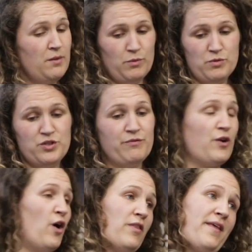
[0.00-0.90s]
but once you've
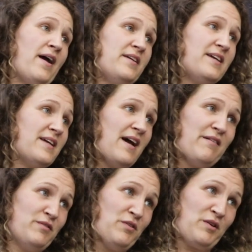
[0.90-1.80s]
got that, you can
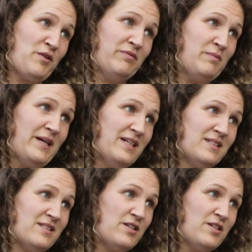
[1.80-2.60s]
have another cover made.